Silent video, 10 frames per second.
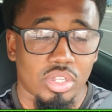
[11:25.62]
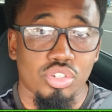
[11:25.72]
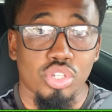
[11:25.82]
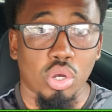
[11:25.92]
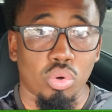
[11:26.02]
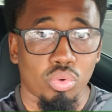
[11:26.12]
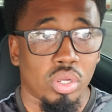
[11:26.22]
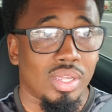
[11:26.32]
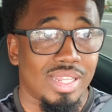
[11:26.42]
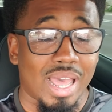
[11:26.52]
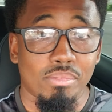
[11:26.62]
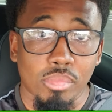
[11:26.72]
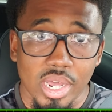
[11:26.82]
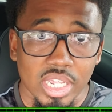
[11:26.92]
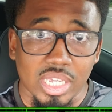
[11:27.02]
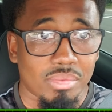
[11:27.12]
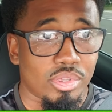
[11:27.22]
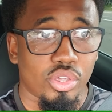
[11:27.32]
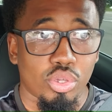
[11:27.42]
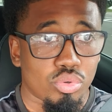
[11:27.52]
So that money can
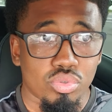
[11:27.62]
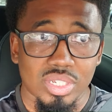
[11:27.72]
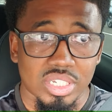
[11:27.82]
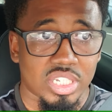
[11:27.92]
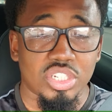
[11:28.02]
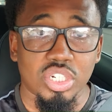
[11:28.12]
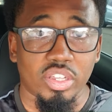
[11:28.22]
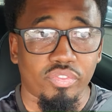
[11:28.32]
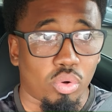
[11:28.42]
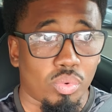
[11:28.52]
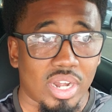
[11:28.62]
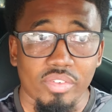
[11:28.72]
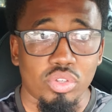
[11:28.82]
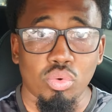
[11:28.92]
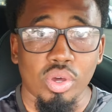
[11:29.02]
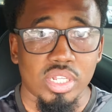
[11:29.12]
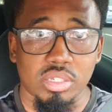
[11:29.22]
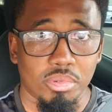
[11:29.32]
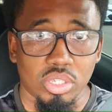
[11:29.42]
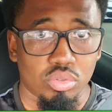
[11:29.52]
be used essentially for whatever you want it
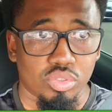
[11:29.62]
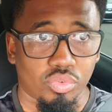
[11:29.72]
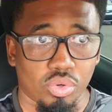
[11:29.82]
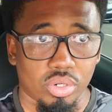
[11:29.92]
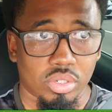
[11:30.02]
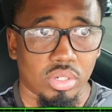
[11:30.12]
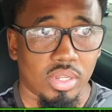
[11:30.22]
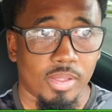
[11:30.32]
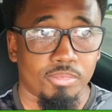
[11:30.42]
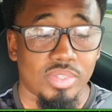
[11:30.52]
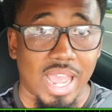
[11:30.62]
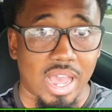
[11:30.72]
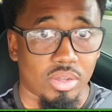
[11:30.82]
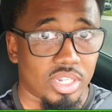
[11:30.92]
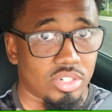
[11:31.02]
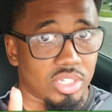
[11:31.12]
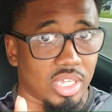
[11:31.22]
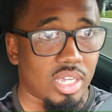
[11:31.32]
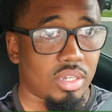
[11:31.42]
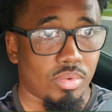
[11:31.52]
to be used for. Now, here's the
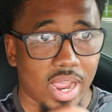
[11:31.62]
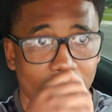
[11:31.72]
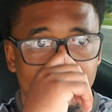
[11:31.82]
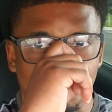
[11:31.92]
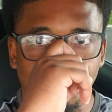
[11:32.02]
kicker, right?